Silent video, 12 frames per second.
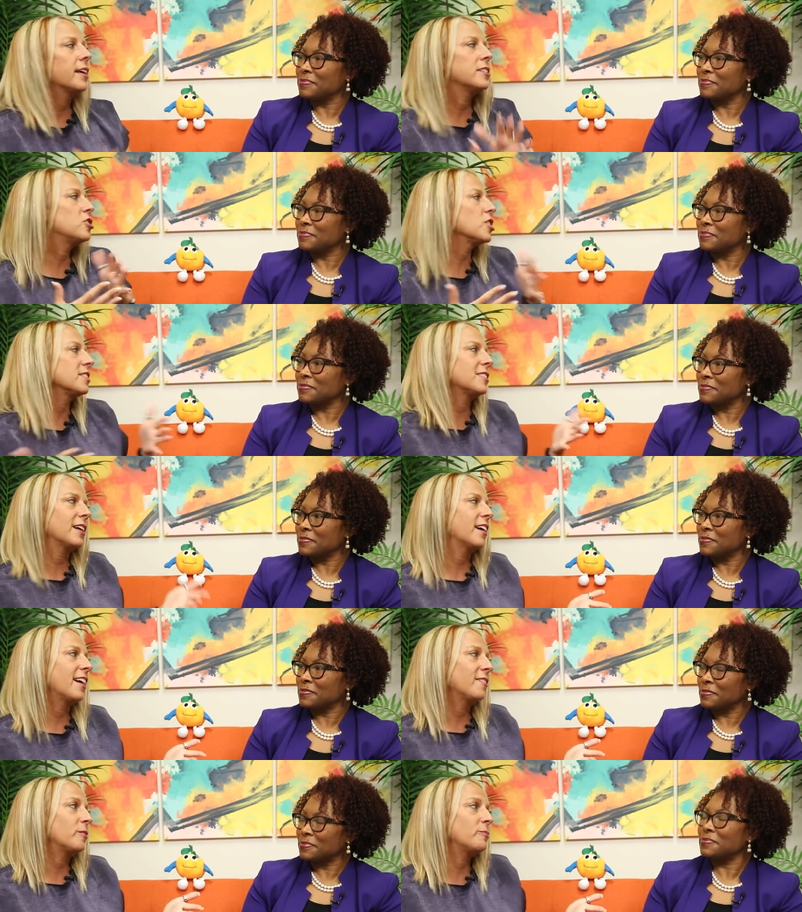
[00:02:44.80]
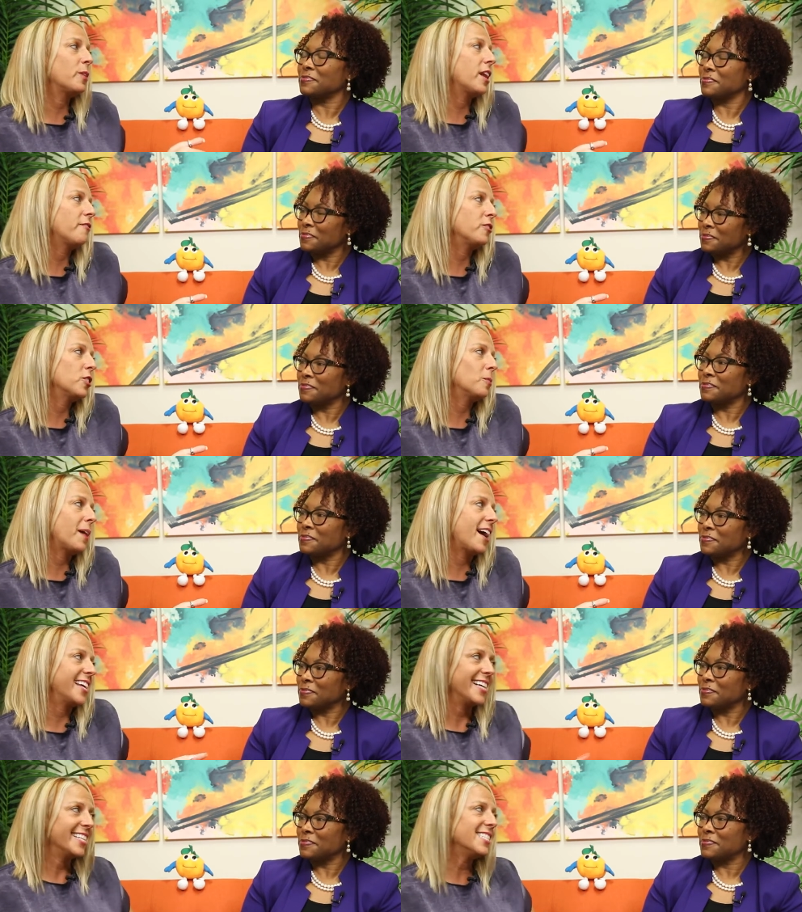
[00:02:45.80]
Speaker 1: just uh, whatever your
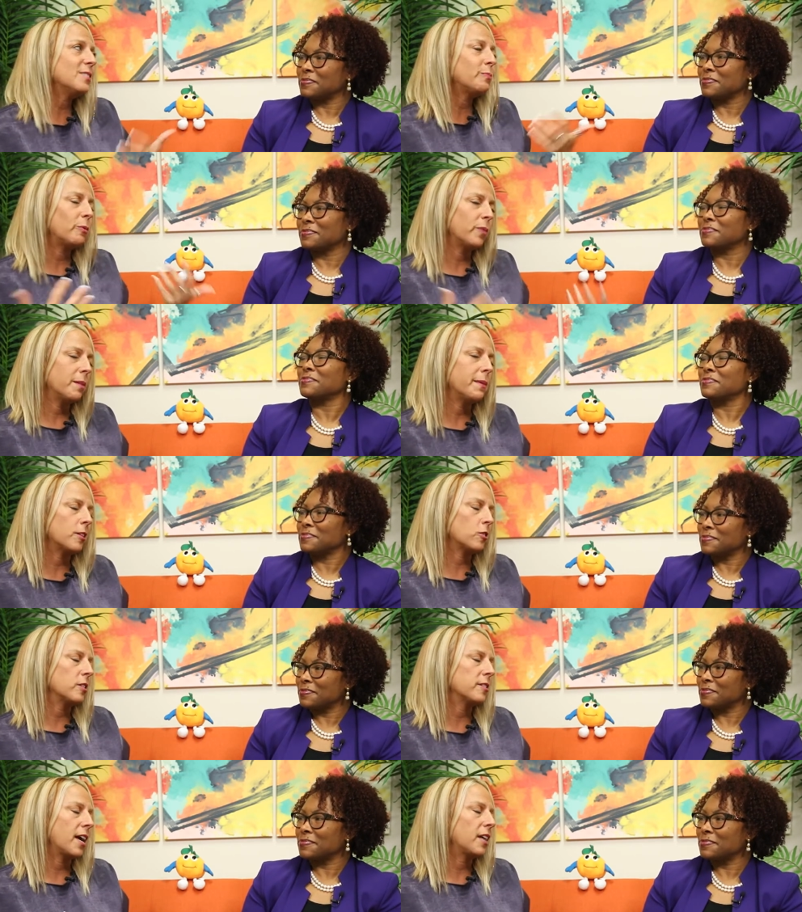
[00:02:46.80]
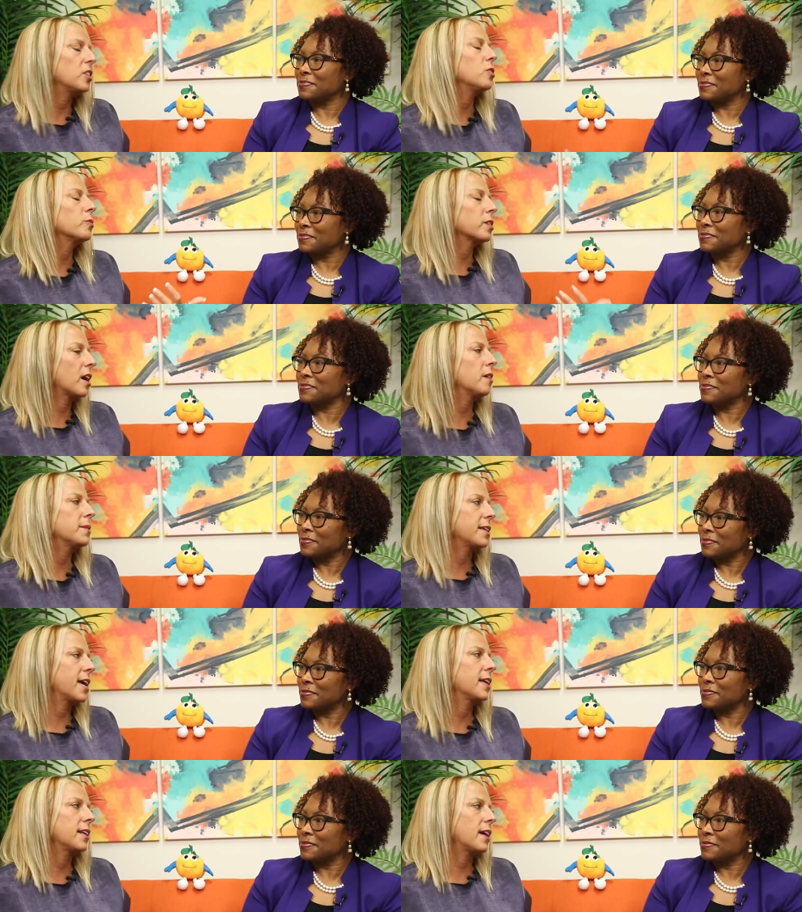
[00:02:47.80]
pet is, we want to make sure that you are
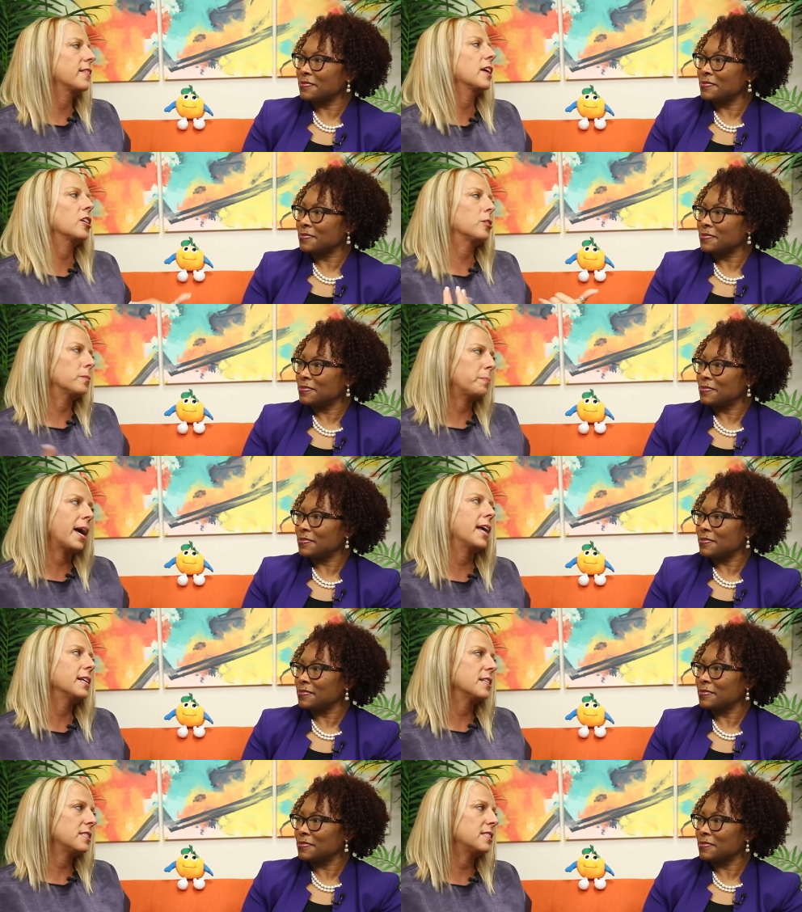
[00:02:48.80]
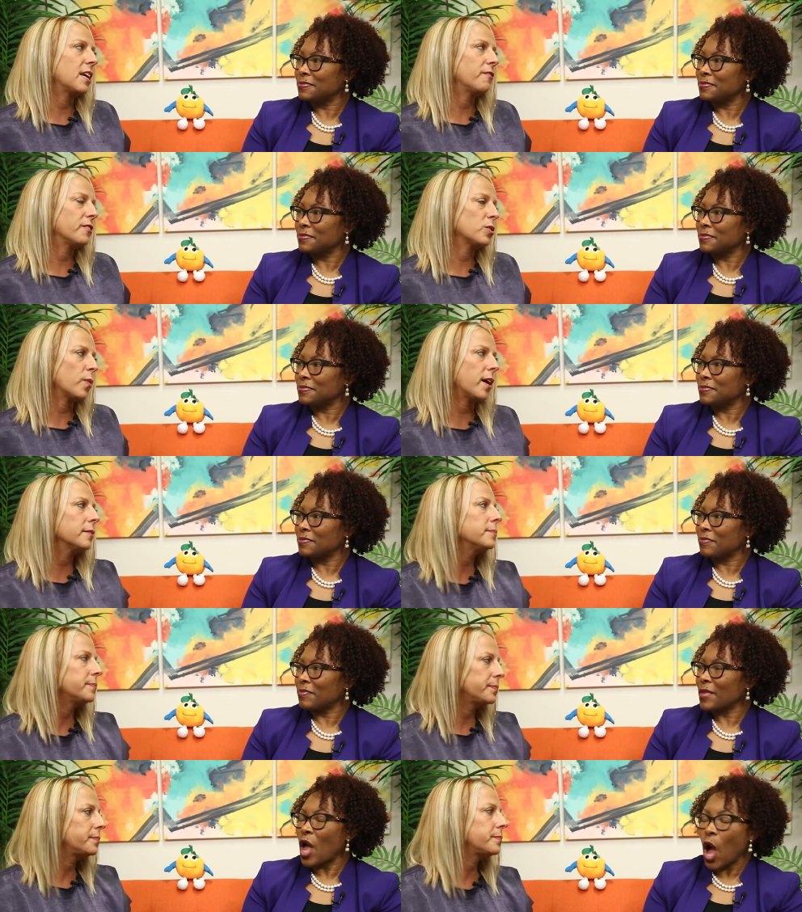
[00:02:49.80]
coming in and that your pet is safe as well.
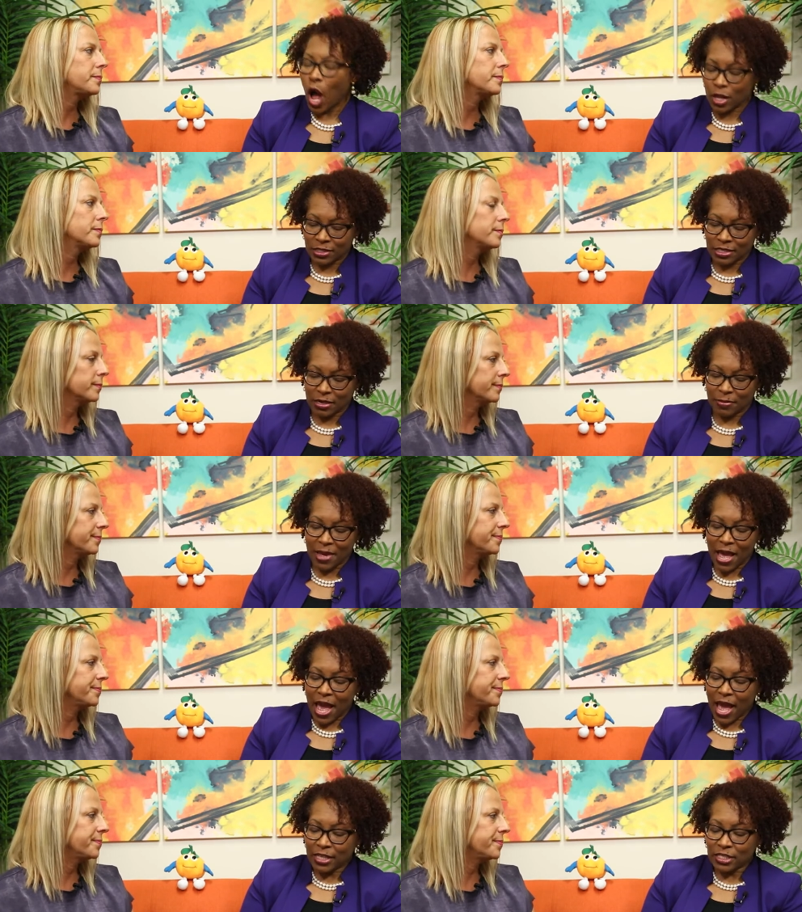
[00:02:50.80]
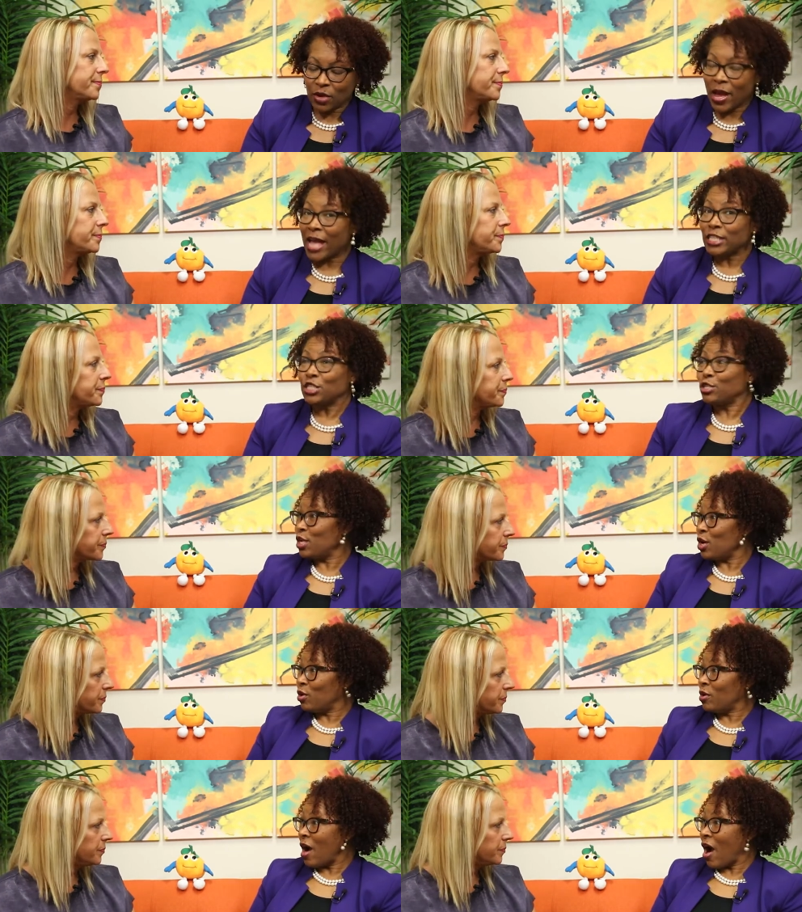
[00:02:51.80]
Speaker 2: Awesome. And so, as you
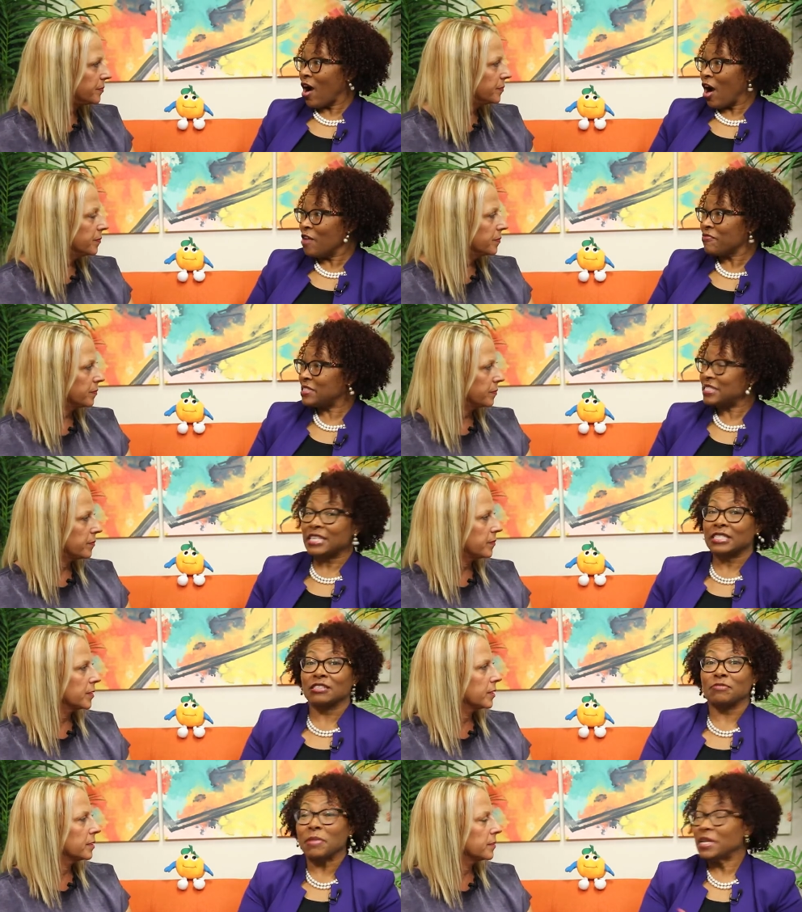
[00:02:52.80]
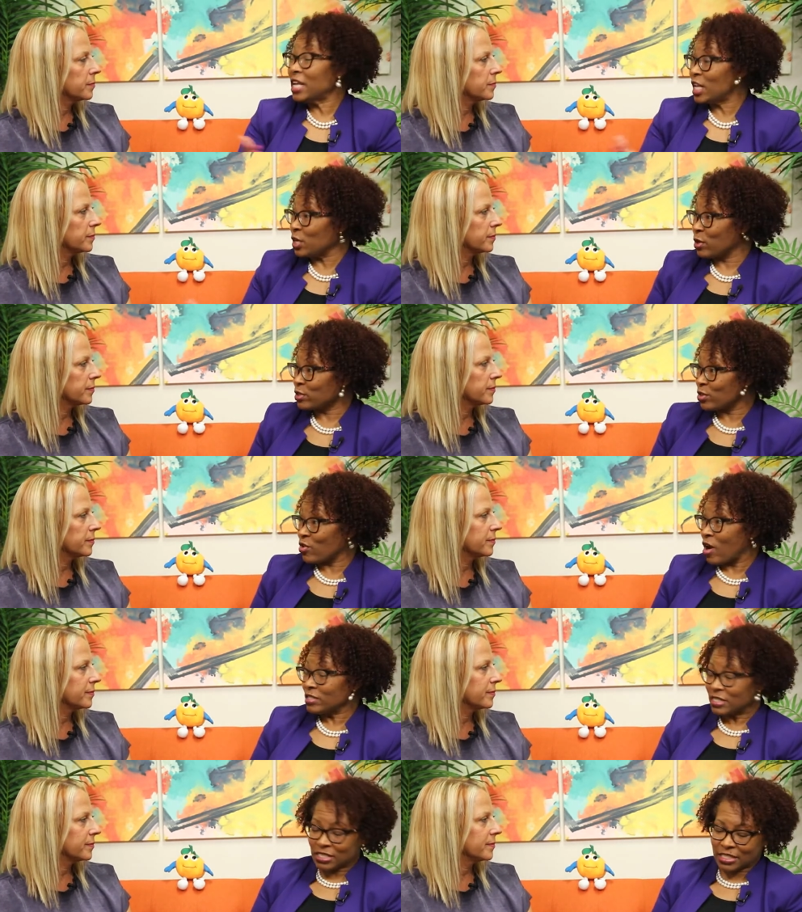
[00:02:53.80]
know, our office, as many clerks
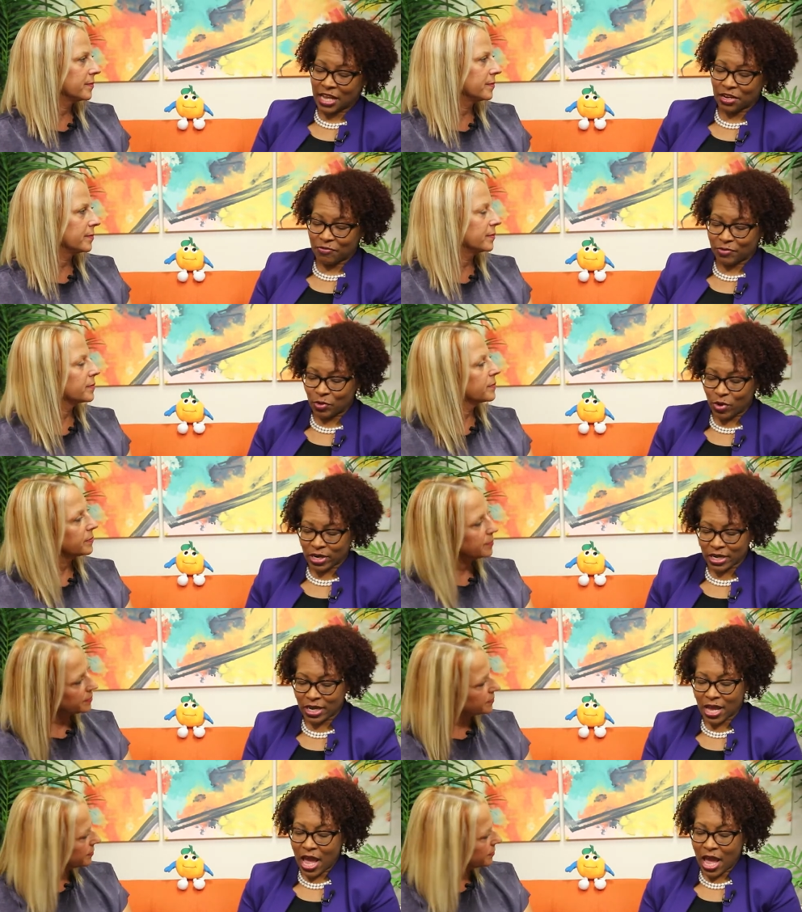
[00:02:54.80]
across the state of Florida, mm